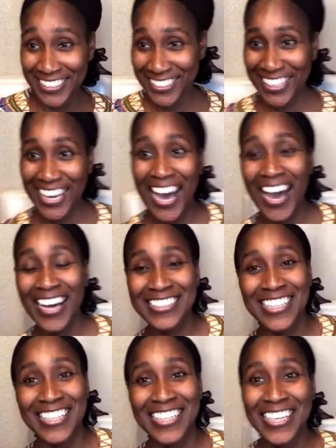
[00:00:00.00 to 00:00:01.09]
I had
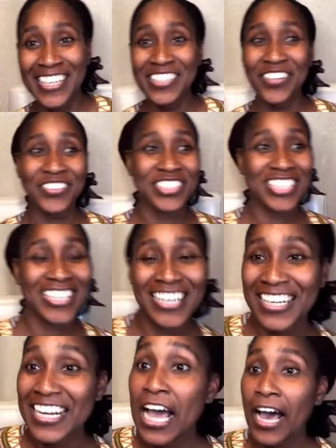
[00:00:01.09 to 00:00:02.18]
to double check
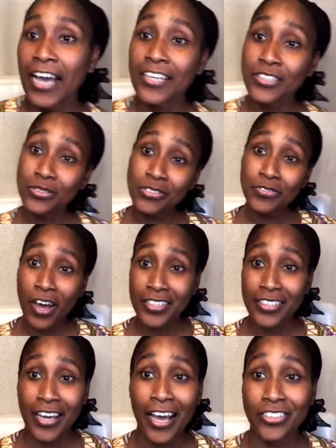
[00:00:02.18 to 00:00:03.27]
again. I used
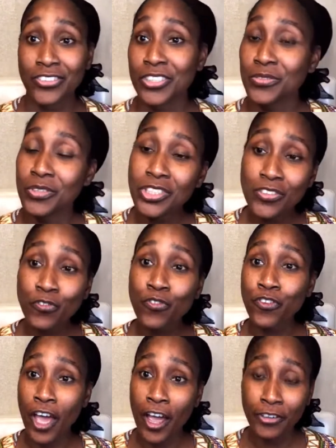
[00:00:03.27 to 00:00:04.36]
vodka actually, which is
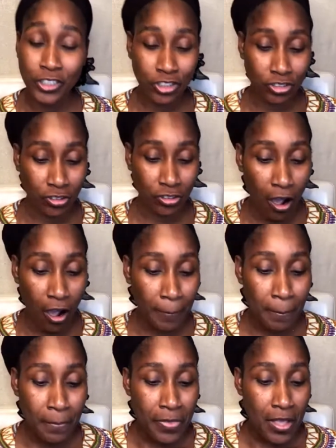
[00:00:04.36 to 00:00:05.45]
very
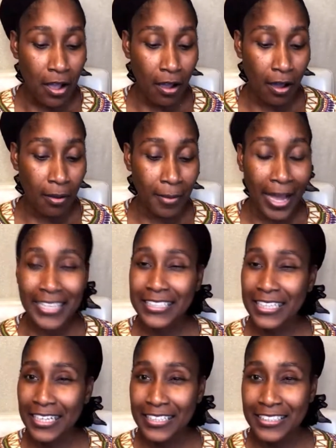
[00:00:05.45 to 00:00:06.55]
strong. I
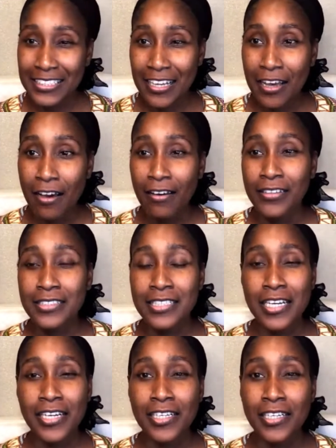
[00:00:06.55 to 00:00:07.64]
get it.
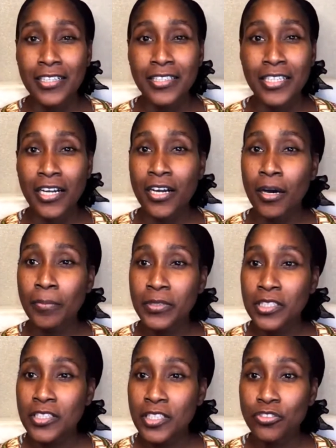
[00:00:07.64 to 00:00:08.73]
There are a couple
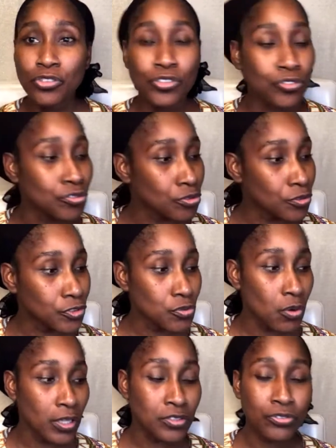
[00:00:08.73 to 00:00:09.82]
things that you could do if
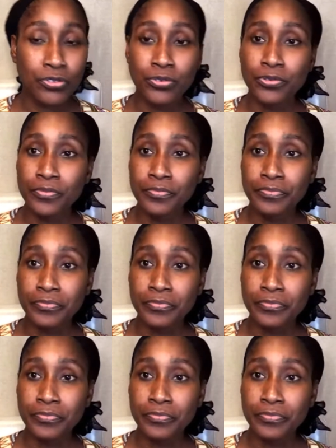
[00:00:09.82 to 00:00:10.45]
you want to